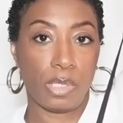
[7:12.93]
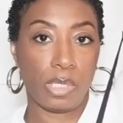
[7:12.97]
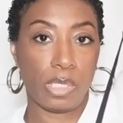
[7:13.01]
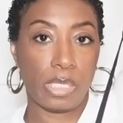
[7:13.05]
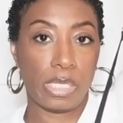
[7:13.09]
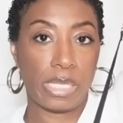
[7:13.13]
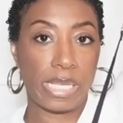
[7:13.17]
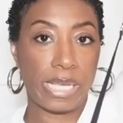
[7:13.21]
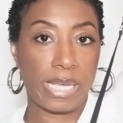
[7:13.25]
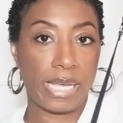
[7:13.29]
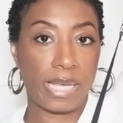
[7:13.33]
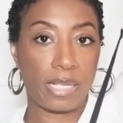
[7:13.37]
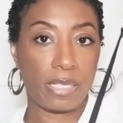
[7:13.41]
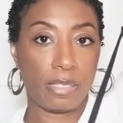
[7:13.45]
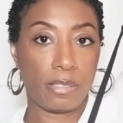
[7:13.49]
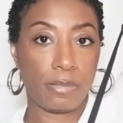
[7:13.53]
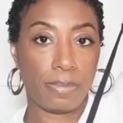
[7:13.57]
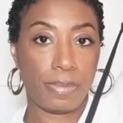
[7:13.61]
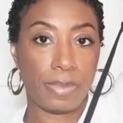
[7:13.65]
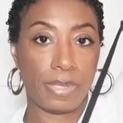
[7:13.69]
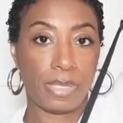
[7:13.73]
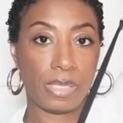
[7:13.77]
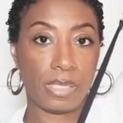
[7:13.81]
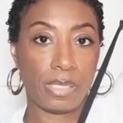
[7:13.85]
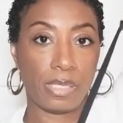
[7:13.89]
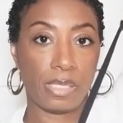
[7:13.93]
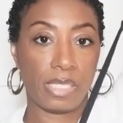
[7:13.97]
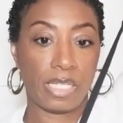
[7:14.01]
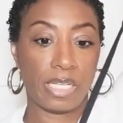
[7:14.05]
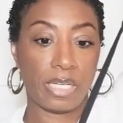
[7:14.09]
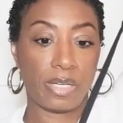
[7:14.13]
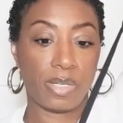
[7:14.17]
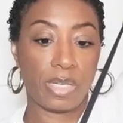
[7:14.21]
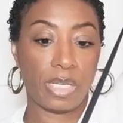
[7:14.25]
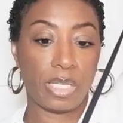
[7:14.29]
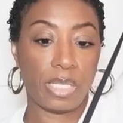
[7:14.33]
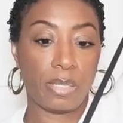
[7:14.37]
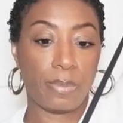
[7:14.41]
clasps
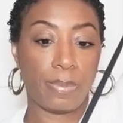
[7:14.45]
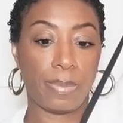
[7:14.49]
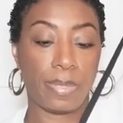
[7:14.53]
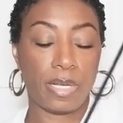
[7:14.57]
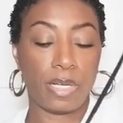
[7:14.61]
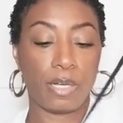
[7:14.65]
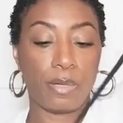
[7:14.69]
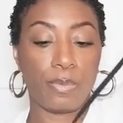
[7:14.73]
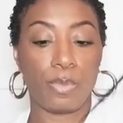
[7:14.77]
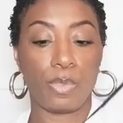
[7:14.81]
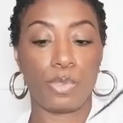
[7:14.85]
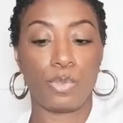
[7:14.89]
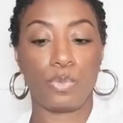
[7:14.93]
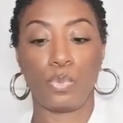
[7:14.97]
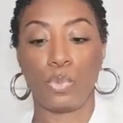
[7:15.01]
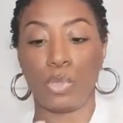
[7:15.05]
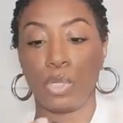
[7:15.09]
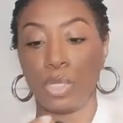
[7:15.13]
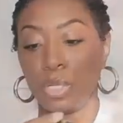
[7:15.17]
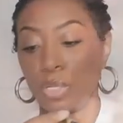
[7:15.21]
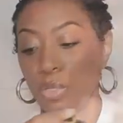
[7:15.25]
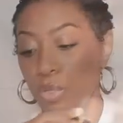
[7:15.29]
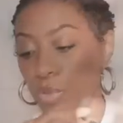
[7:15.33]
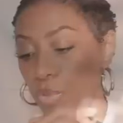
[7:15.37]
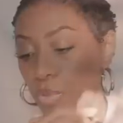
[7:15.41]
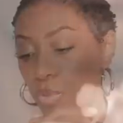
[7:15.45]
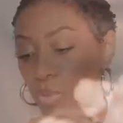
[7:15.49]
down at the bottom as well.